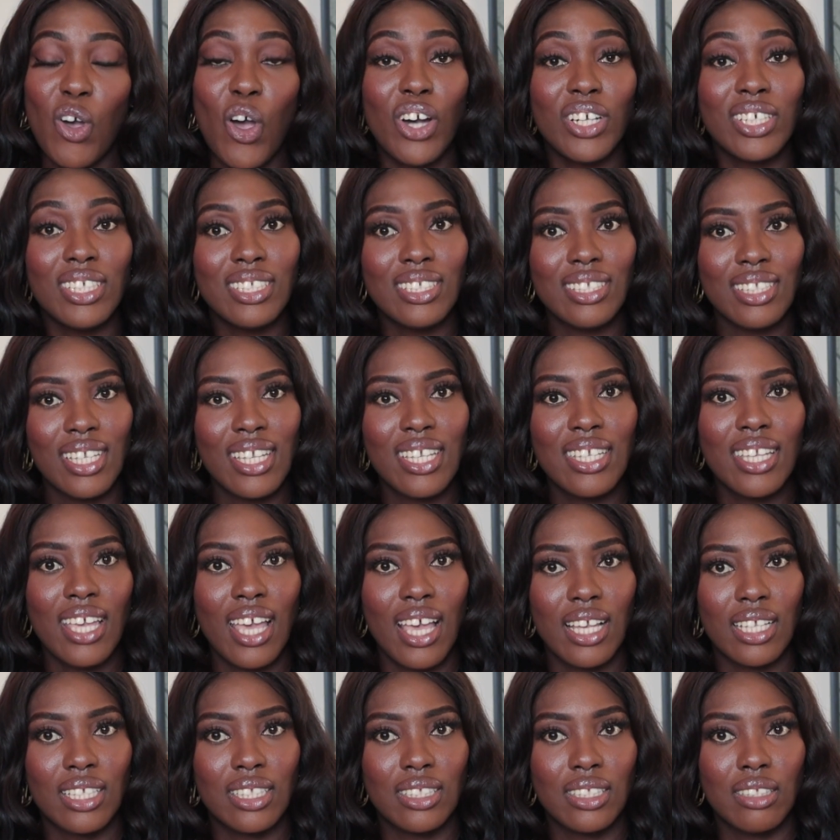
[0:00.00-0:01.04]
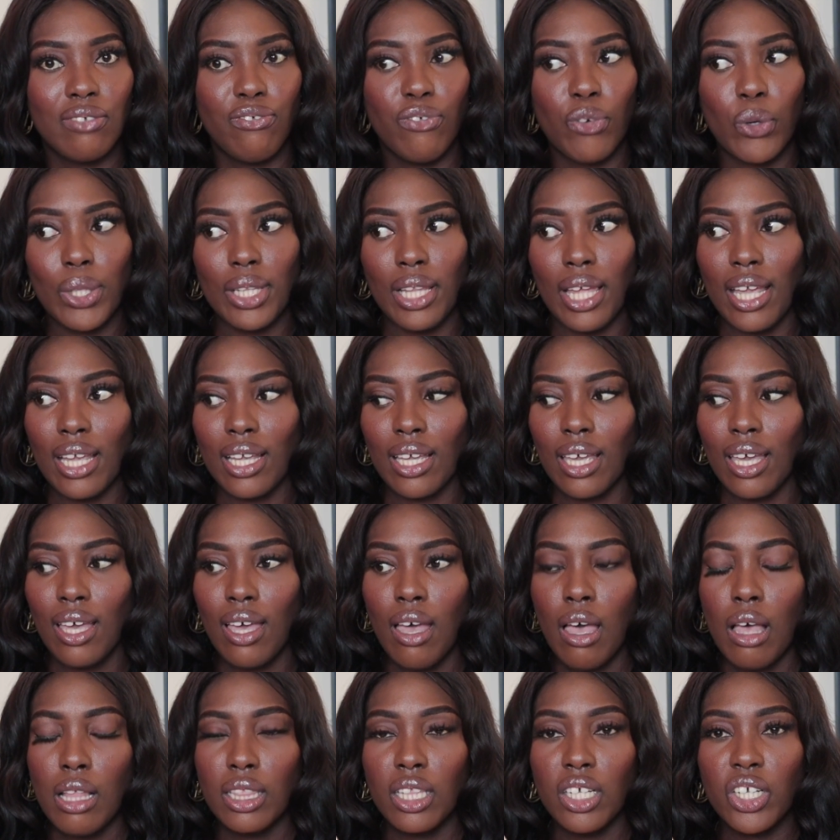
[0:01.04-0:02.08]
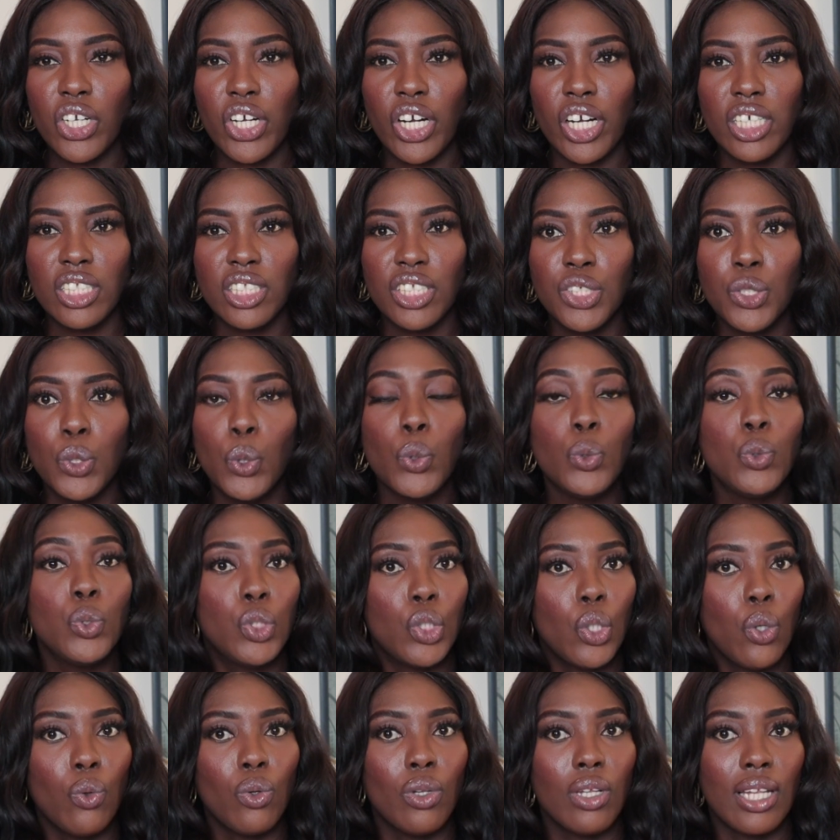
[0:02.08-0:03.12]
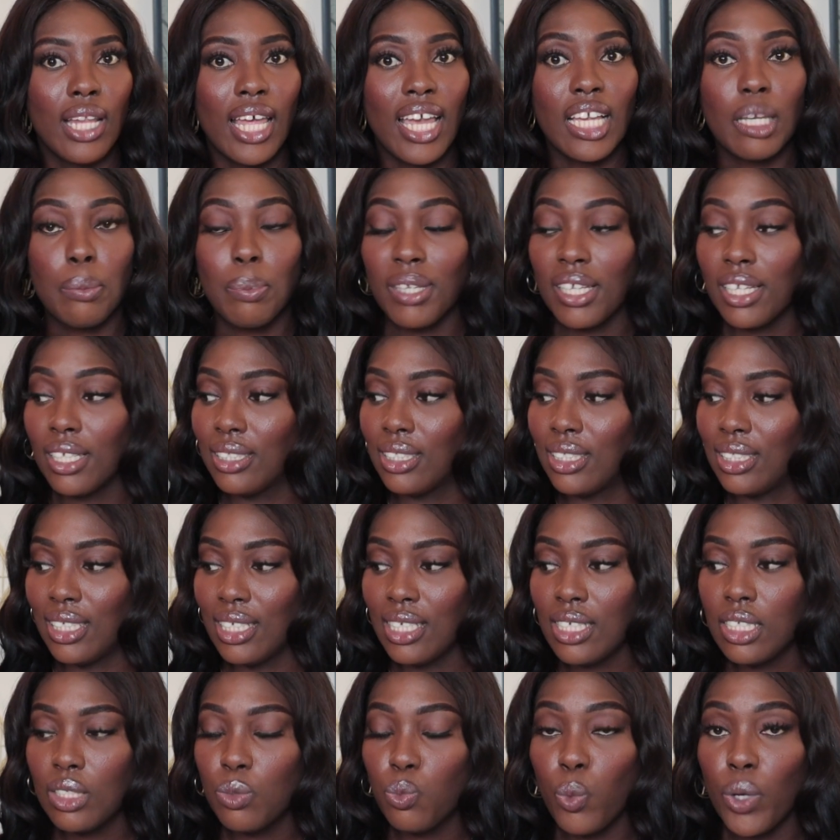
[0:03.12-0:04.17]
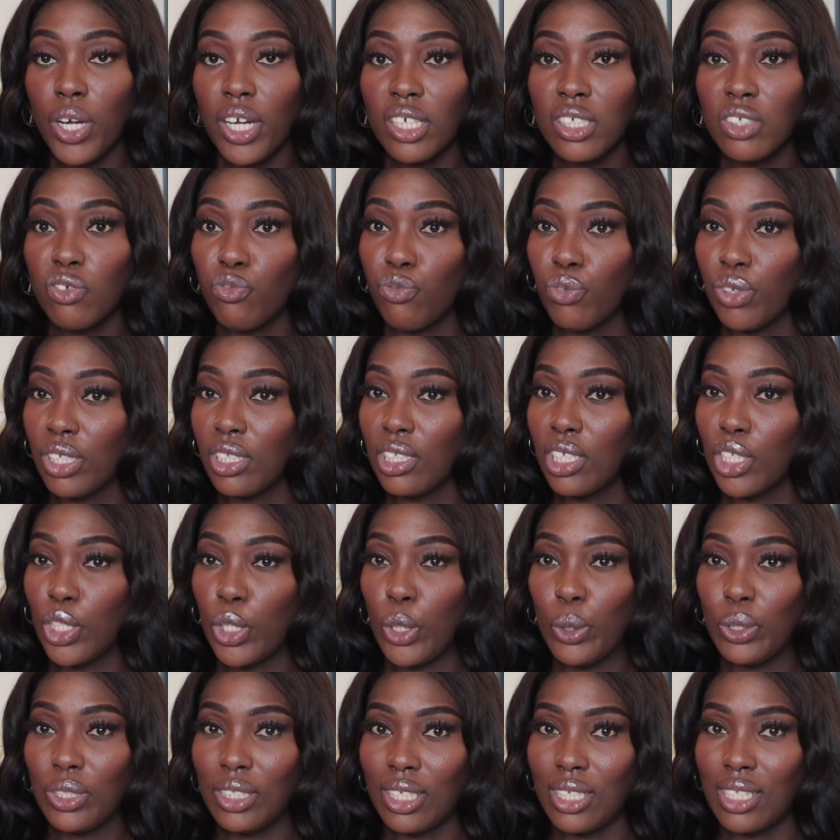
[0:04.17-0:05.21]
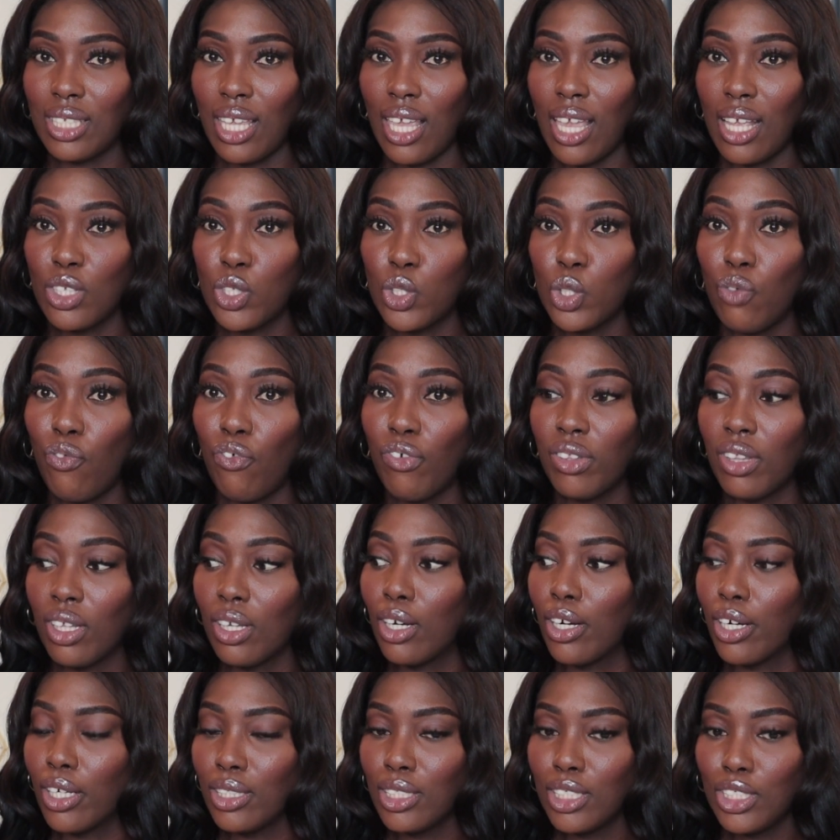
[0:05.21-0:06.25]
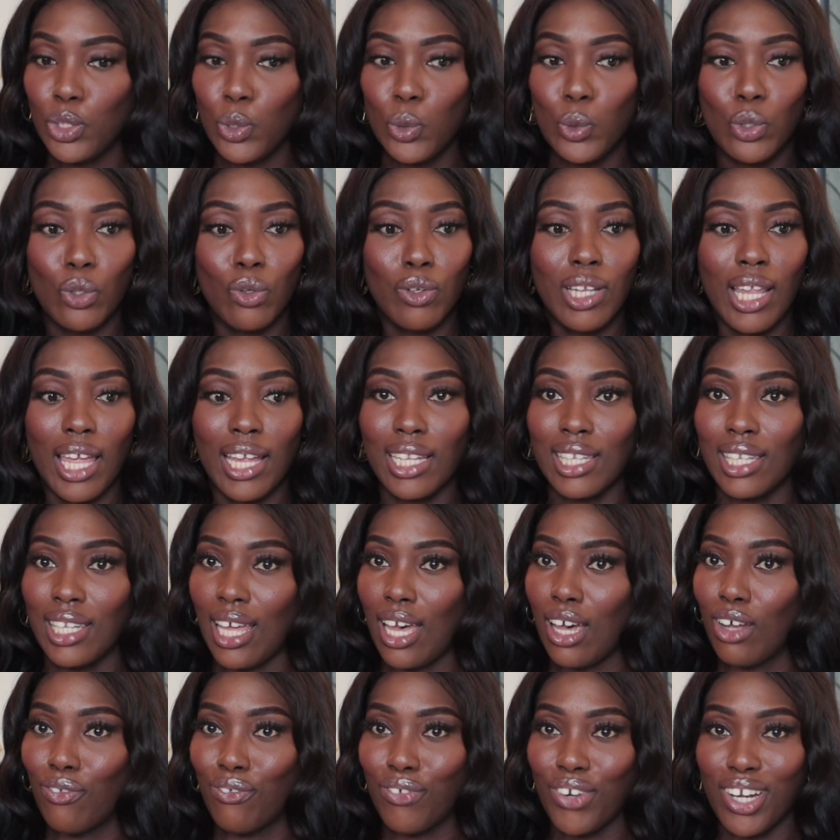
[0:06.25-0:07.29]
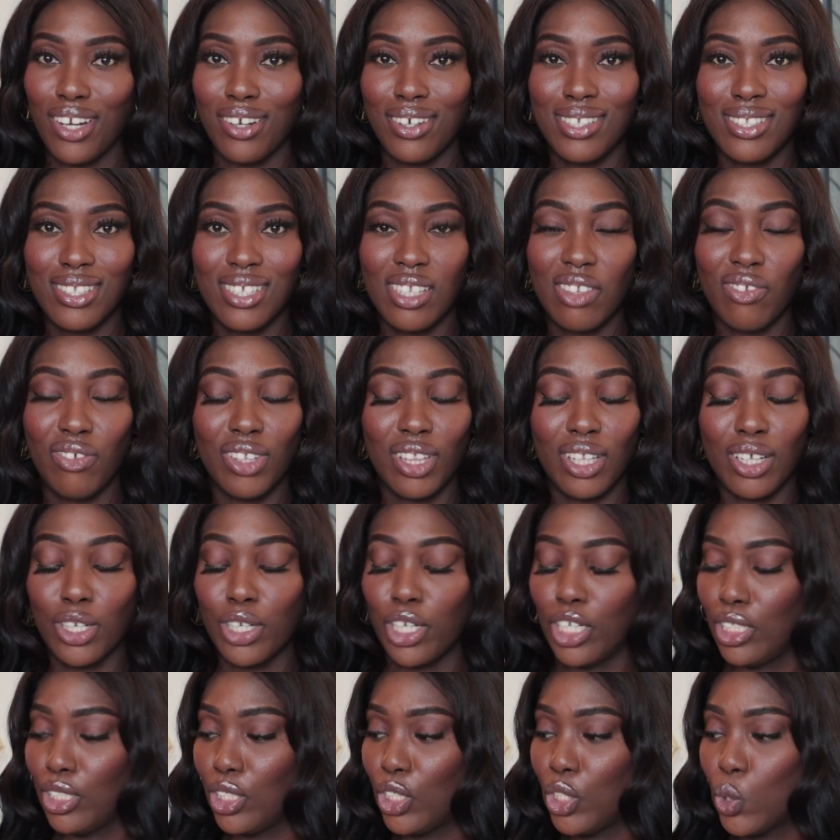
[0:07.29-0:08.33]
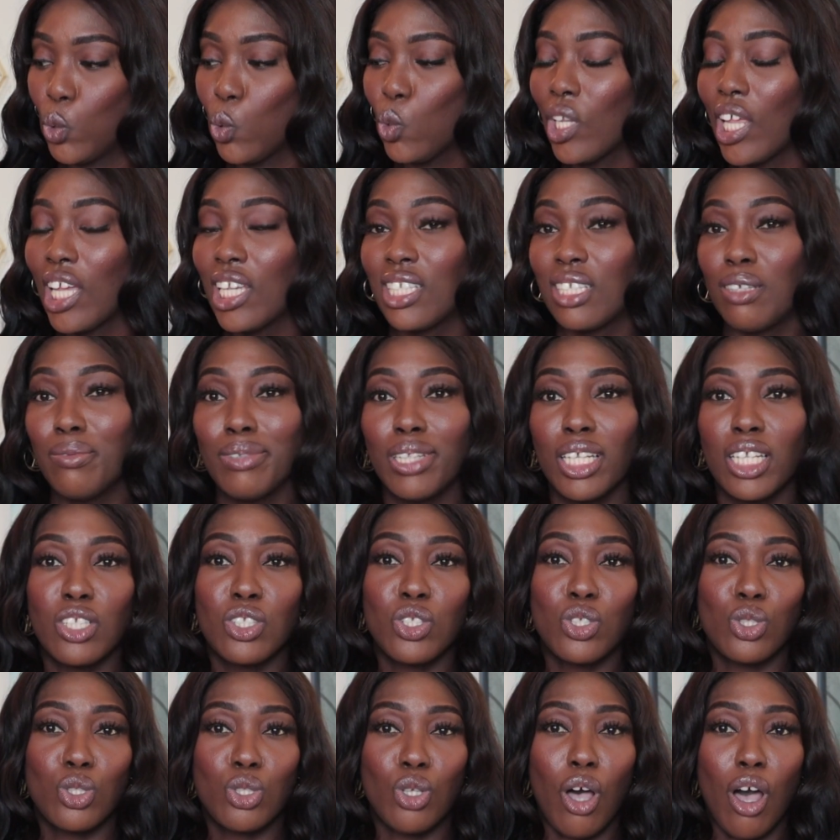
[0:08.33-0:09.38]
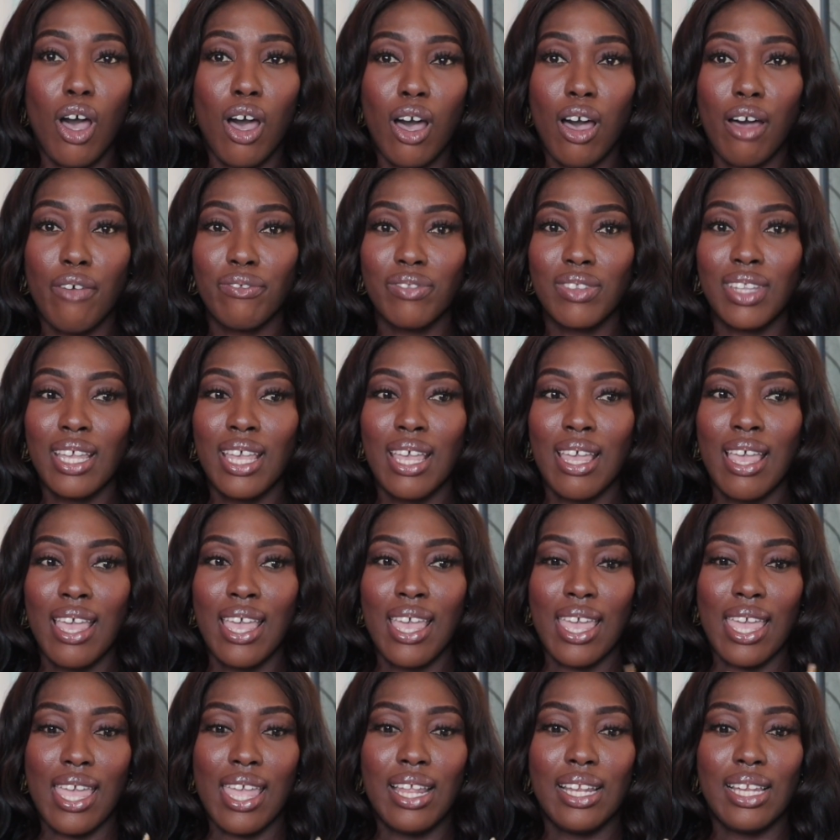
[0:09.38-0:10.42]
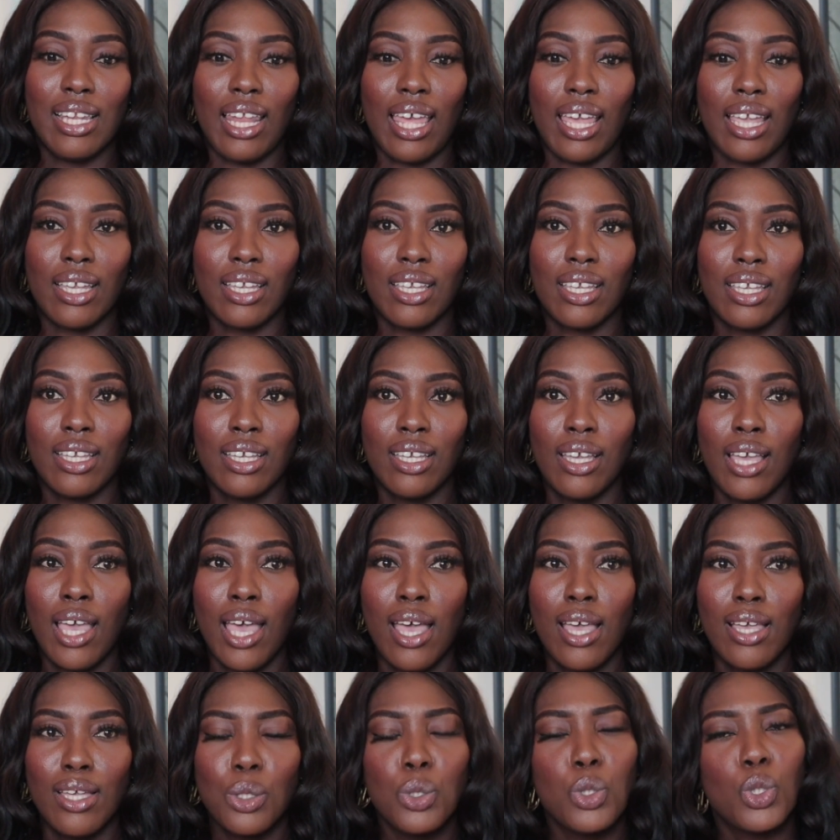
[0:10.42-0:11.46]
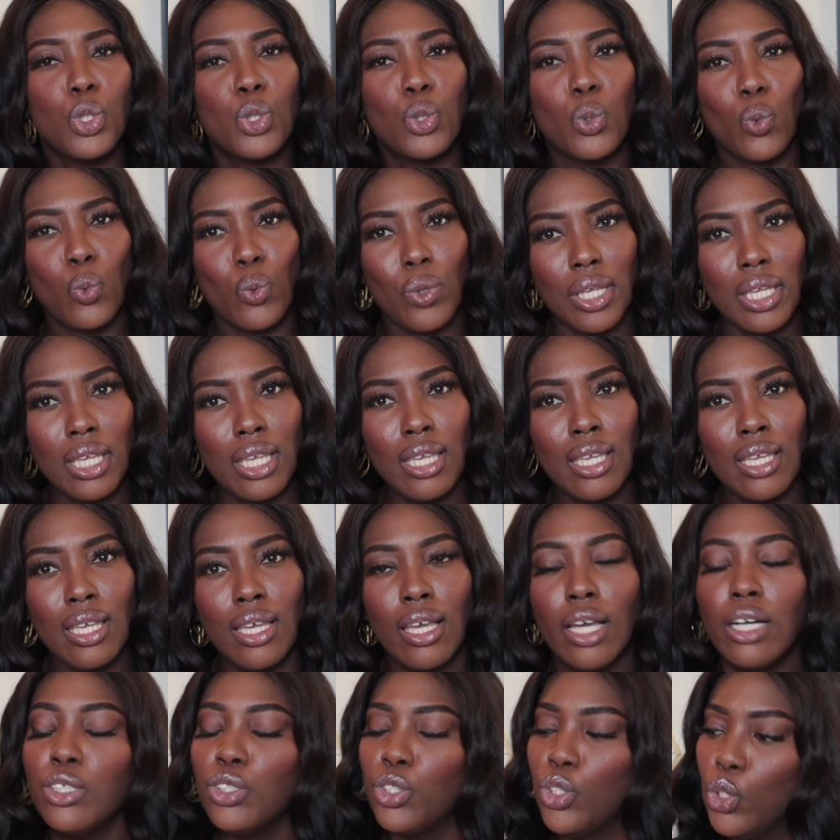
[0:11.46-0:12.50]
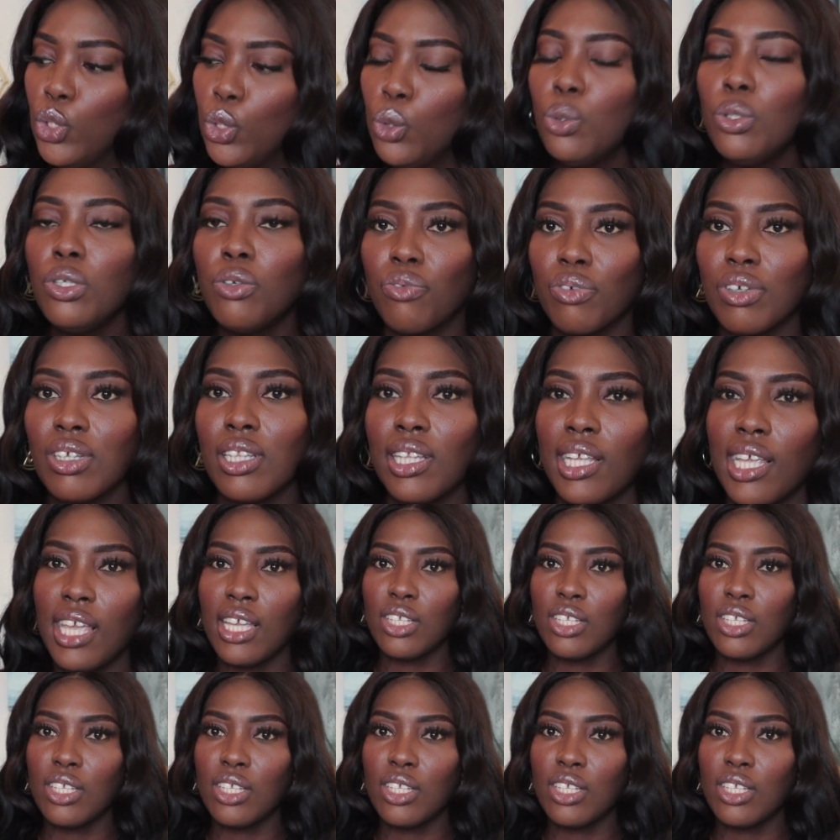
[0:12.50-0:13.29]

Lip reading: Honestly, yes. For like the girlies who don't like, because this wears really close to skin. So for the girlies who don't like loud fragrances, for the girlies who like something soft and like sweet, you would really